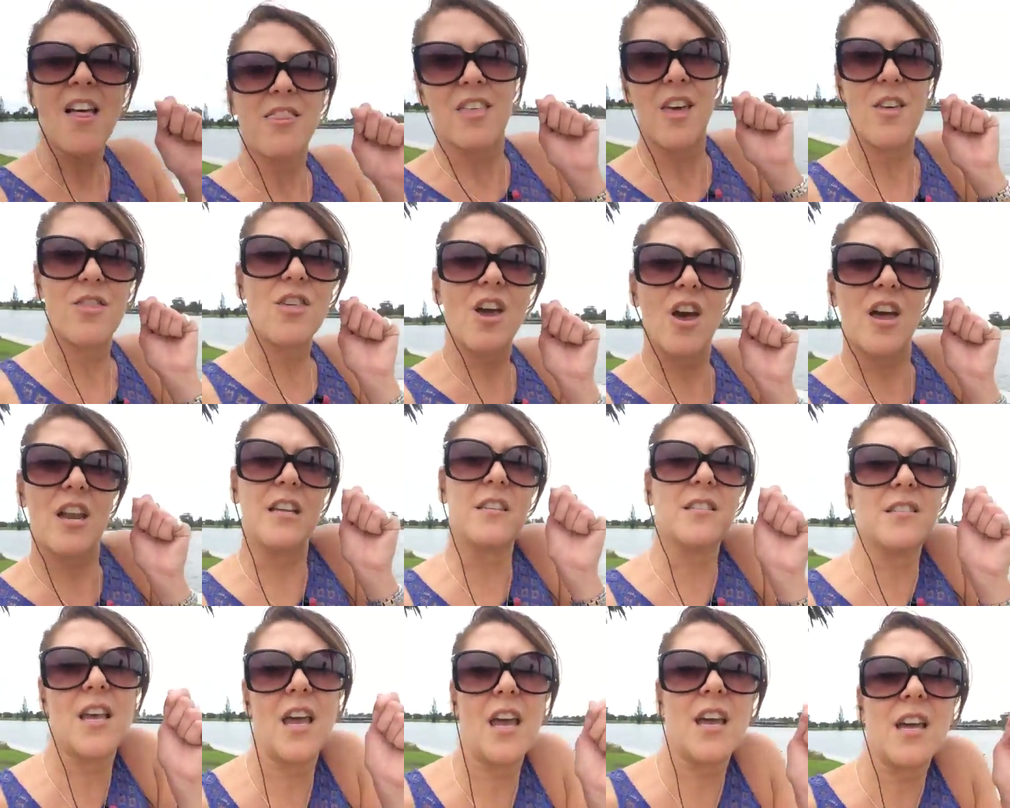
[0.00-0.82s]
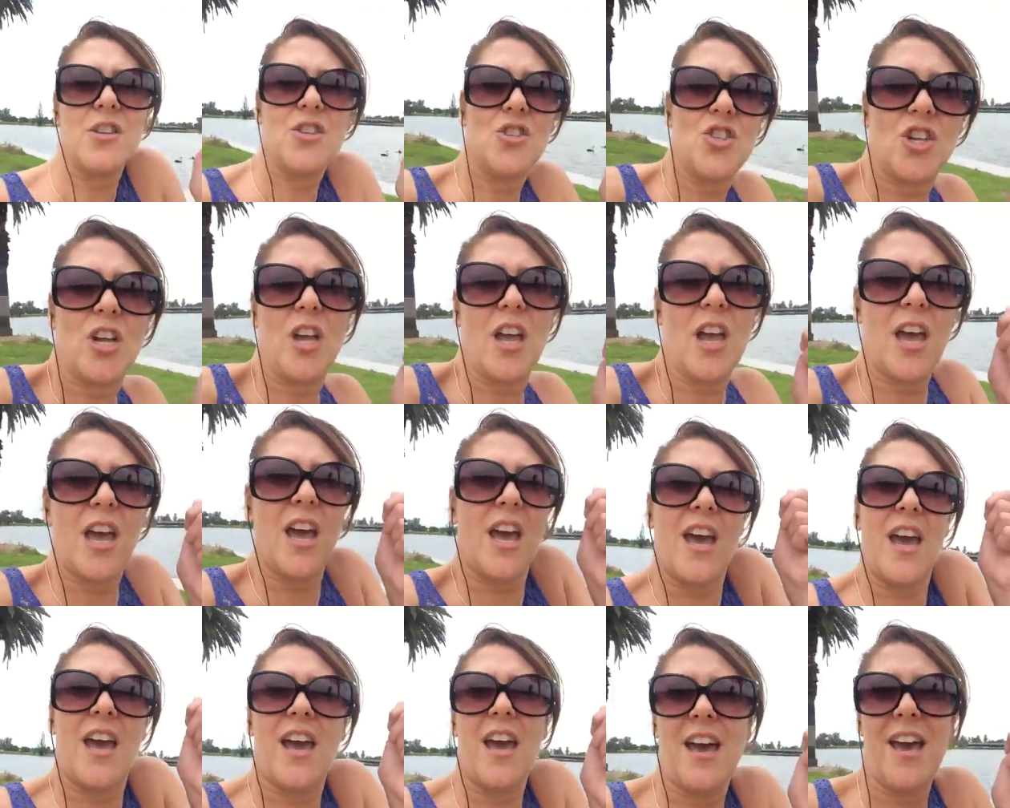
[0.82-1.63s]
the 30 second
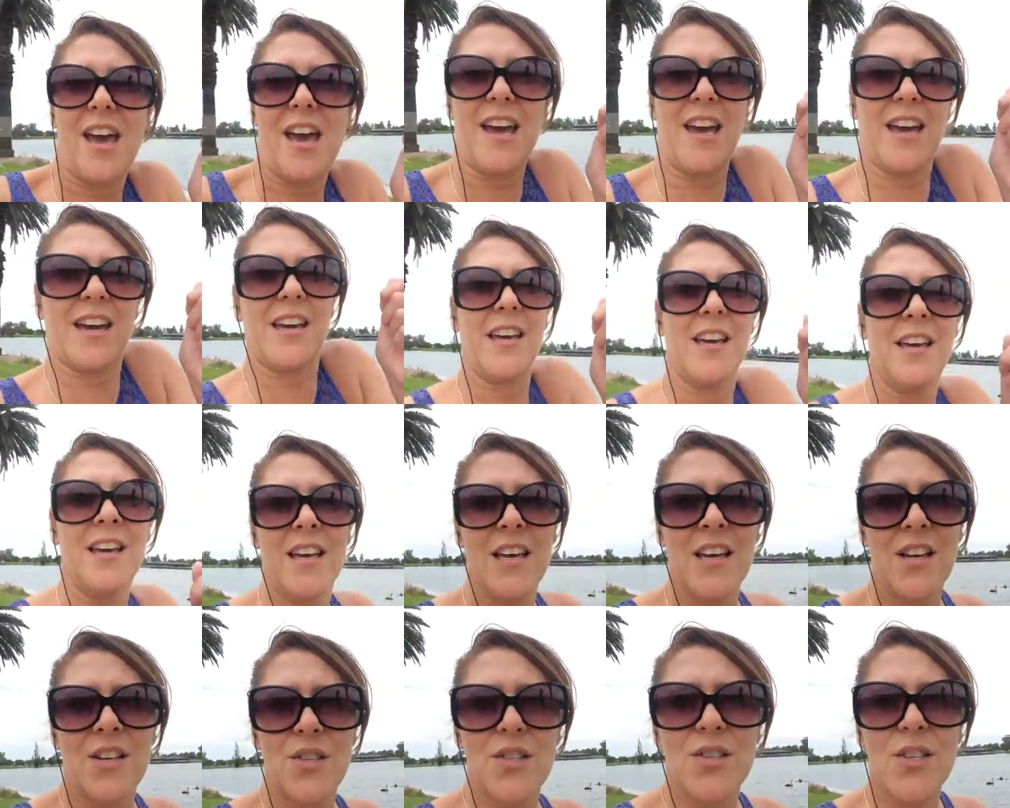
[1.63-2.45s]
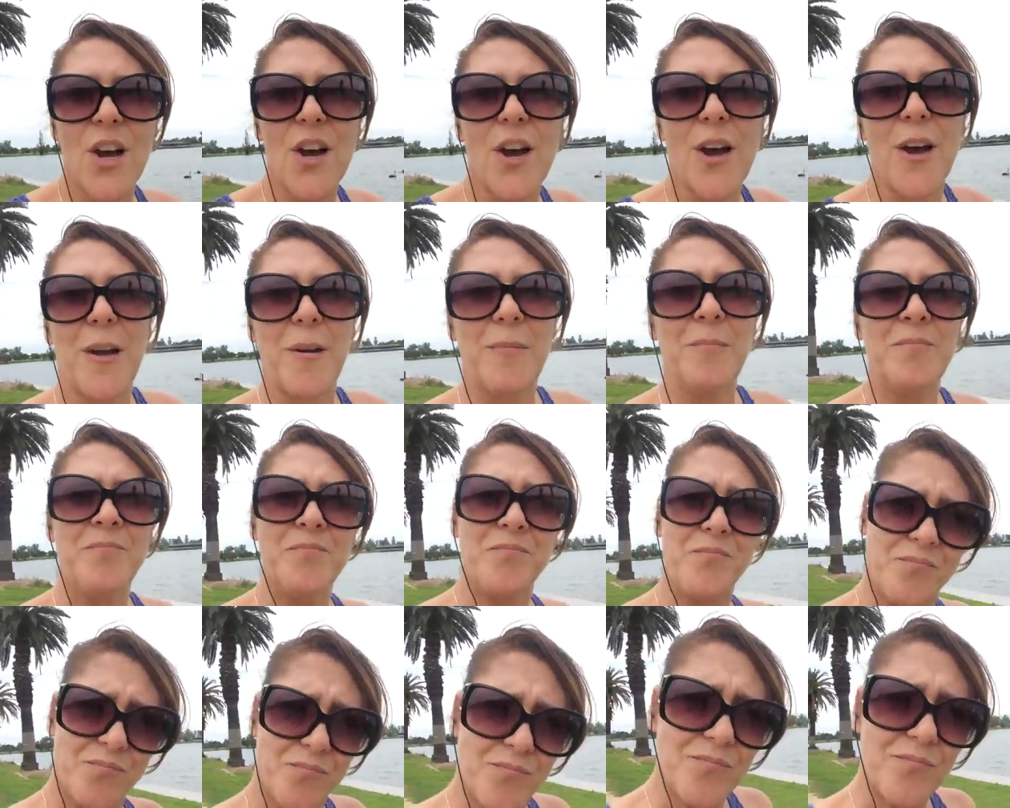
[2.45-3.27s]
jig. So
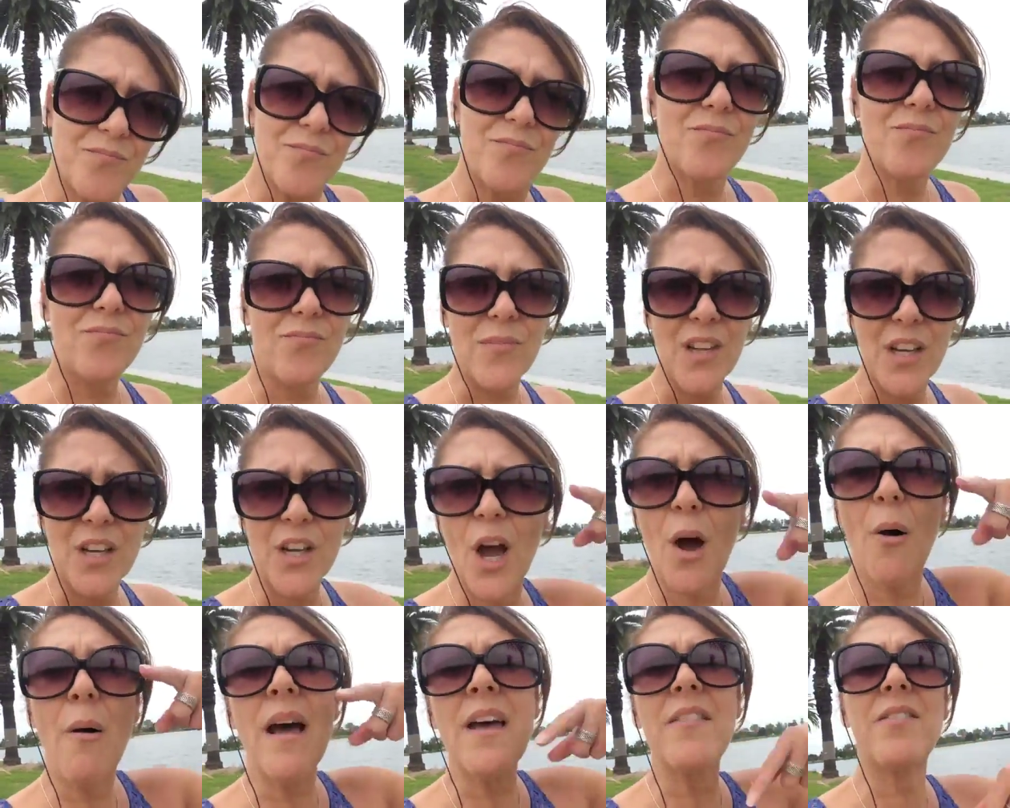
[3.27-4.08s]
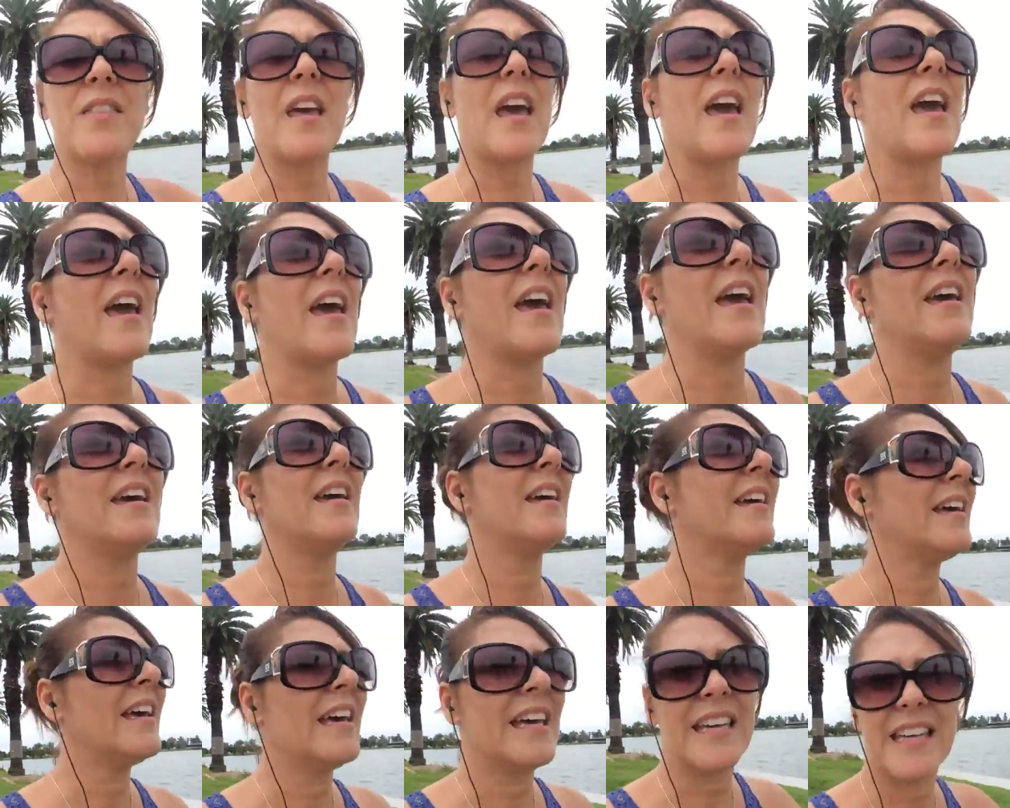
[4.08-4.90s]
go out there,
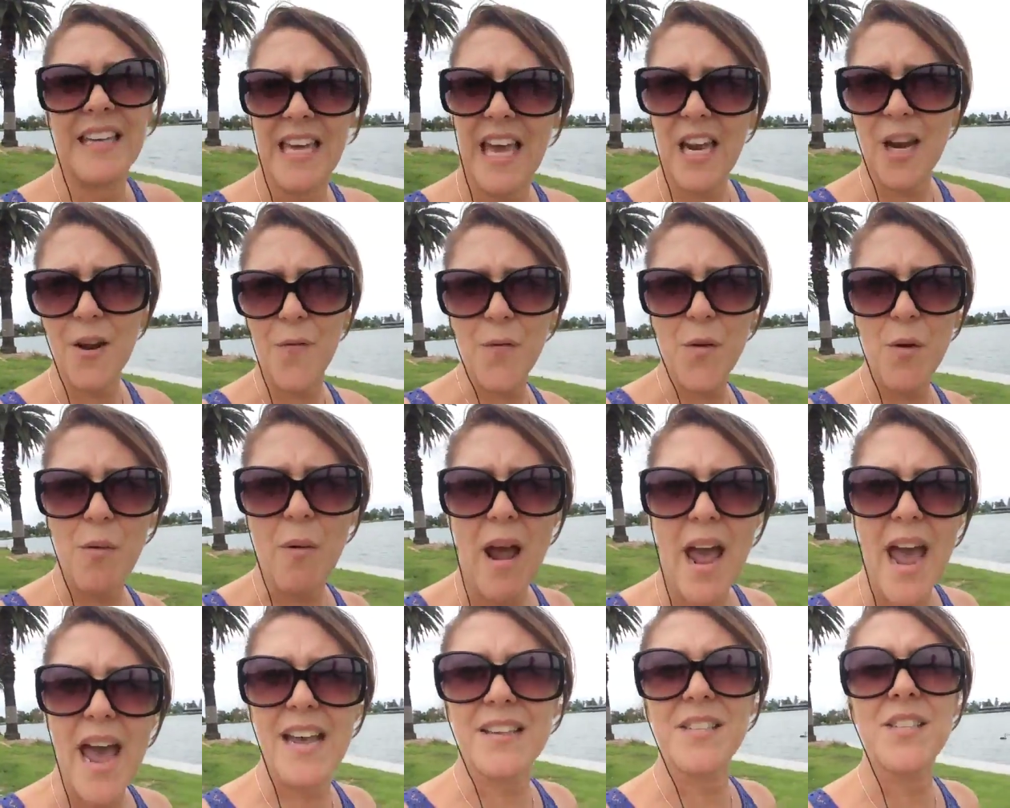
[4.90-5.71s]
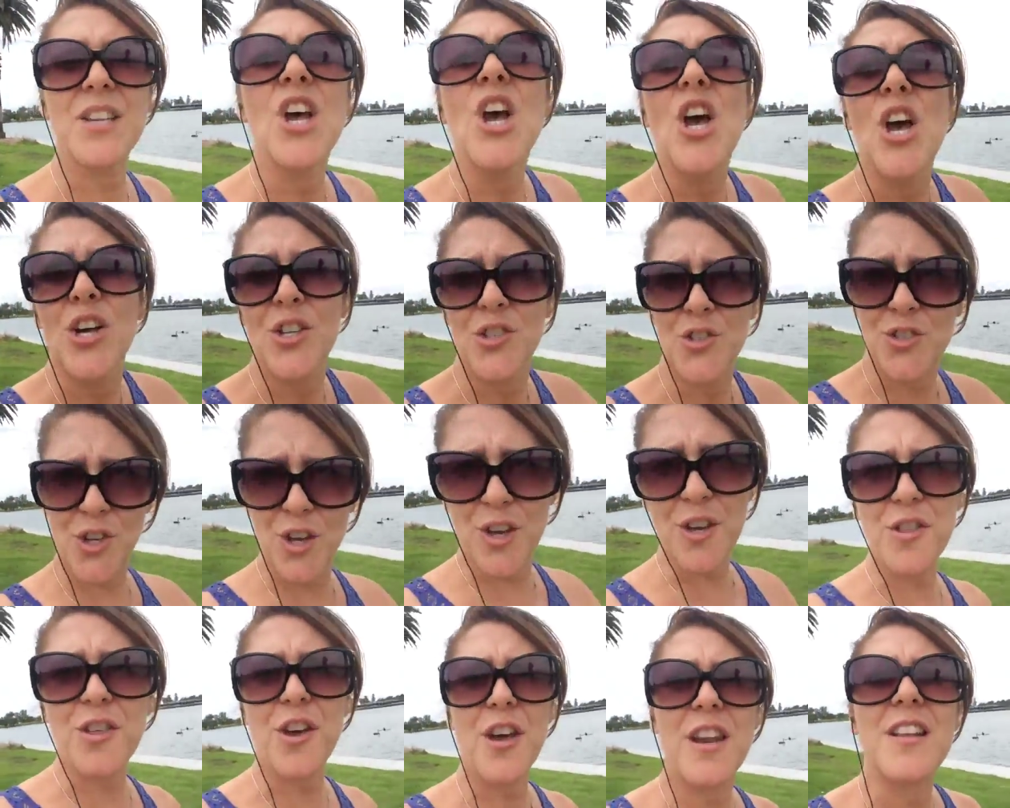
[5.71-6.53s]
get off your ass, do
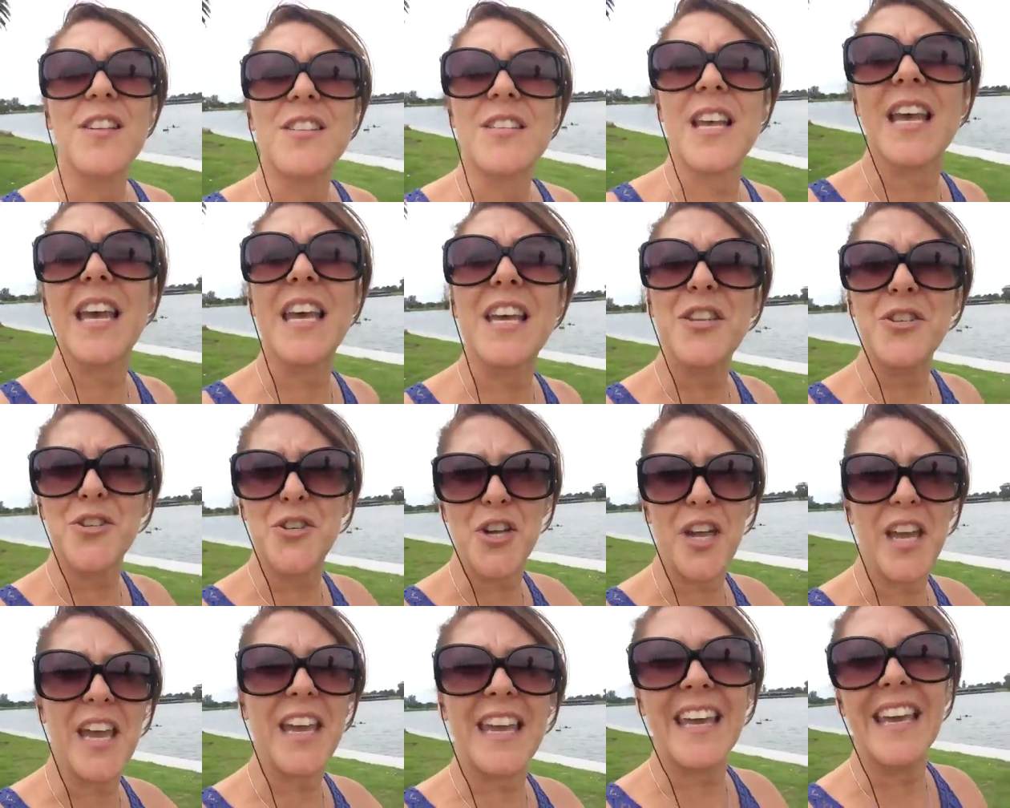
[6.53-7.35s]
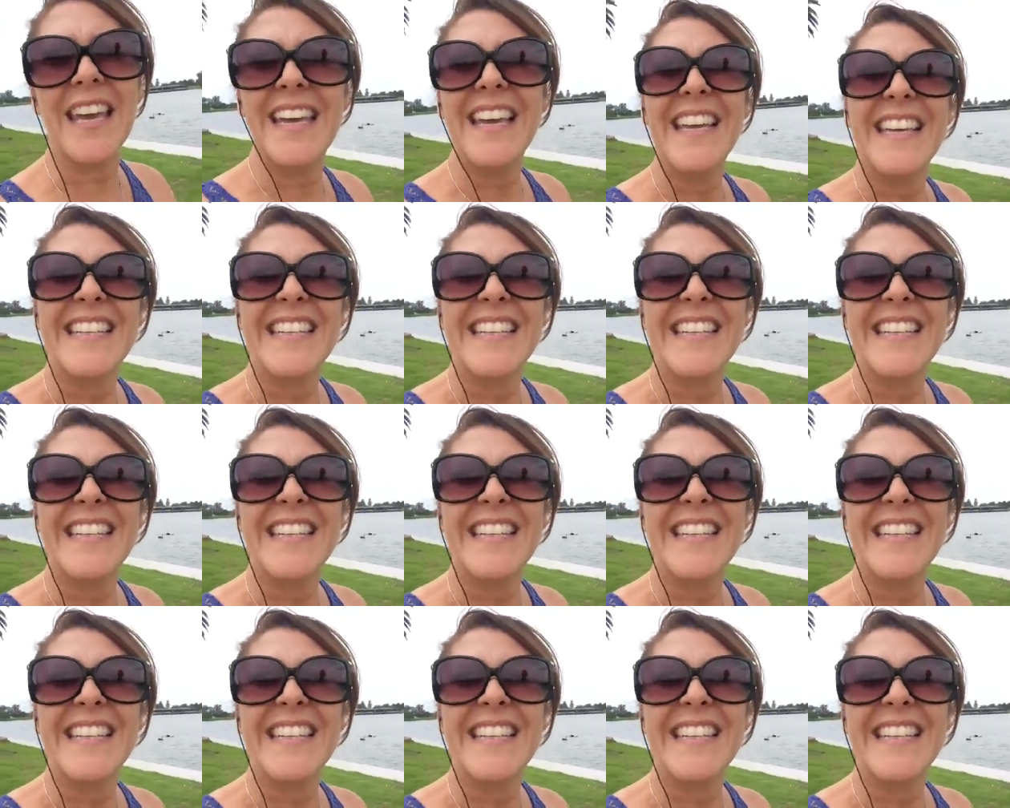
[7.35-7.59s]
your 30 second jig.